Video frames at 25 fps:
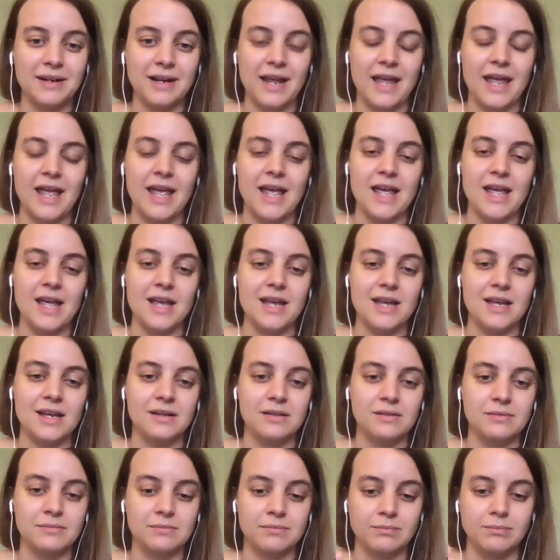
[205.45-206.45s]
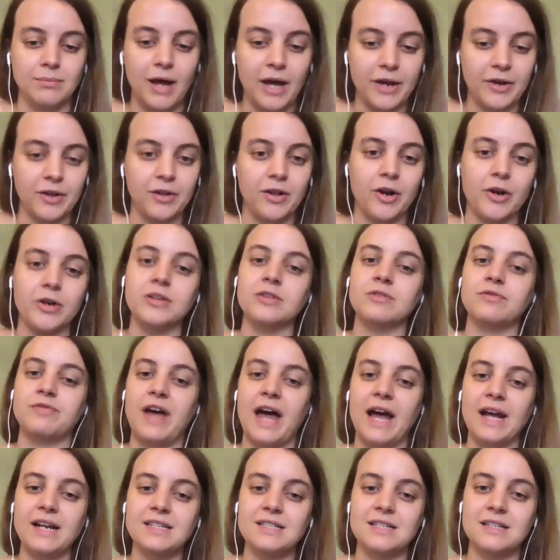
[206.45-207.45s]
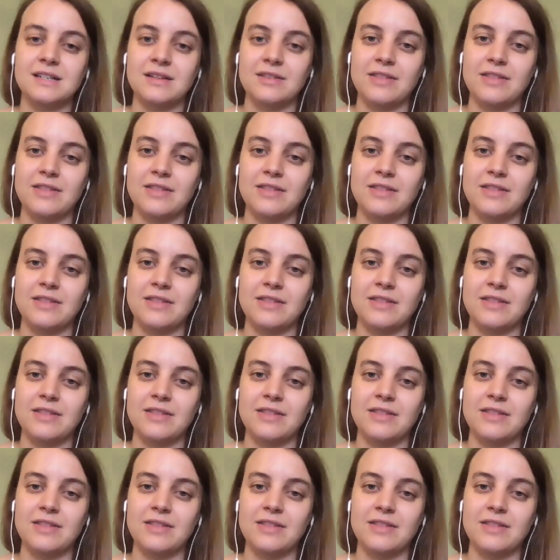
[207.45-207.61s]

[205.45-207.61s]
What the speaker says: a model artifact